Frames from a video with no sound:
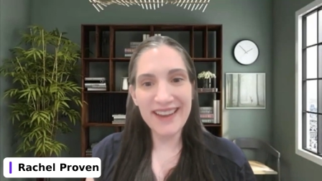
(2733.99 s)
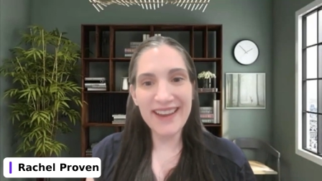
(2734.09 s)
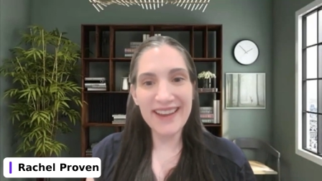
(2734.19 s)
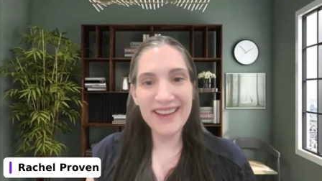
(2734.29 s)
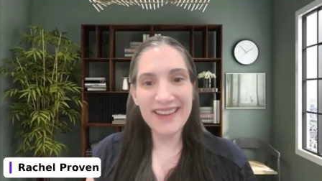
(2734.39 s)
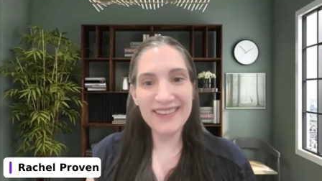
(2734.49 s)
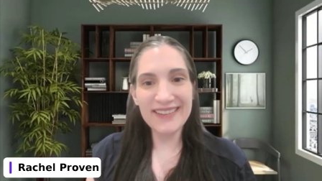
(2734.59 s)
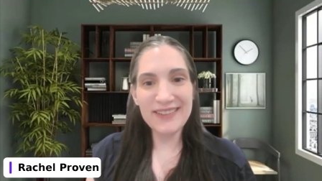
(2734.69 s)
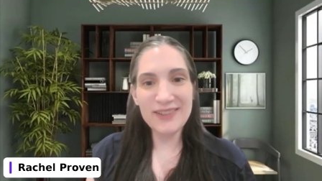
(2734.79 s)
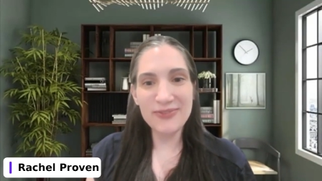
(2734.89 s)

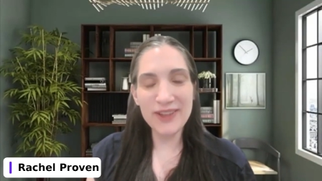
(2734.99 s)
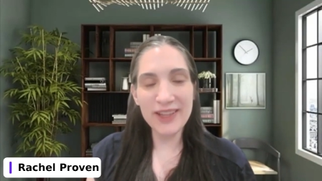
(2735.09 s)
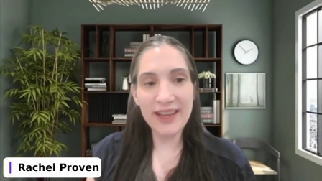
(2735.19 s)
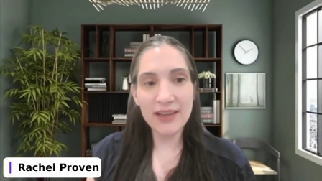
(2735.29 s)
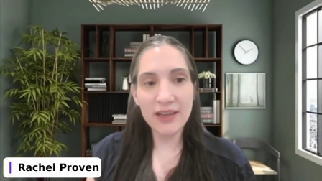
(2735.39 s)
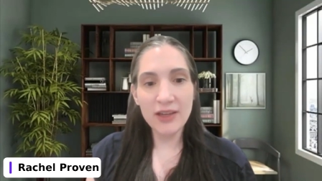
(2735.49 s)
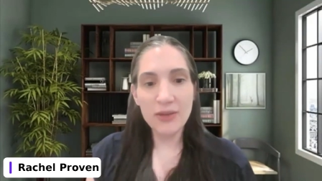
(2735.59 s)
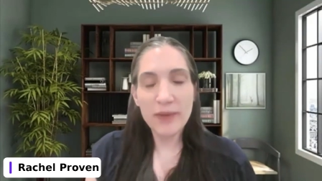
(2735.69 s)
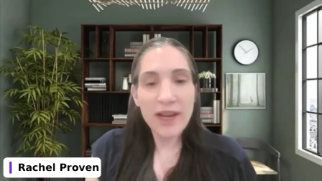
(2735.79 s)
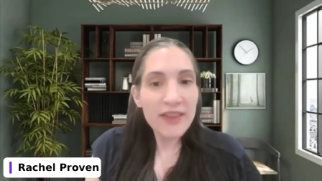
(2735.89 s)
And you feel like,
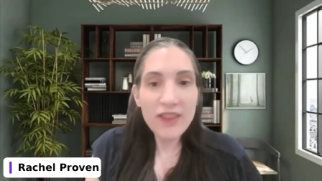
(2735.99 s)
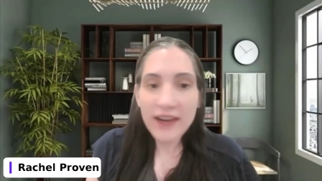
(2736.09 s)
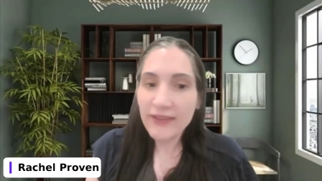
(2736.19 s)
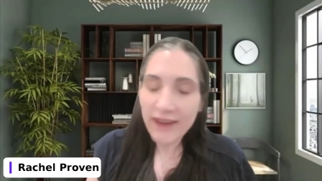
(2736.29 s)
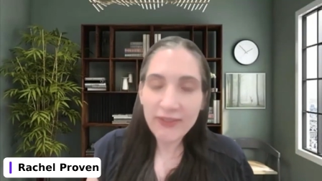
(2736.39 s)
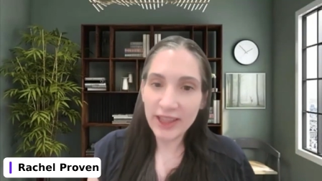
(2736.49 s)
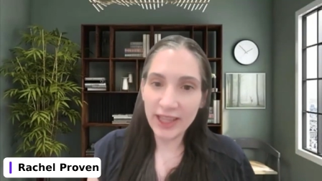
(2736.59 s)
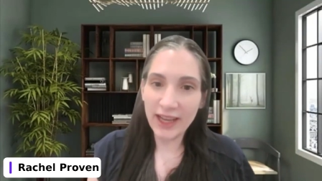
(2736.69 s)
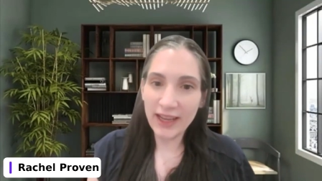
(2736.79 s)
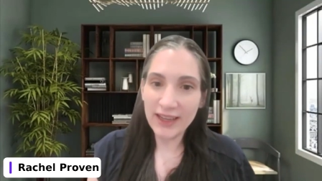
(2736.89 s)
but I thought of
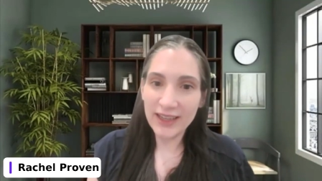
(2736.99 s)
everything.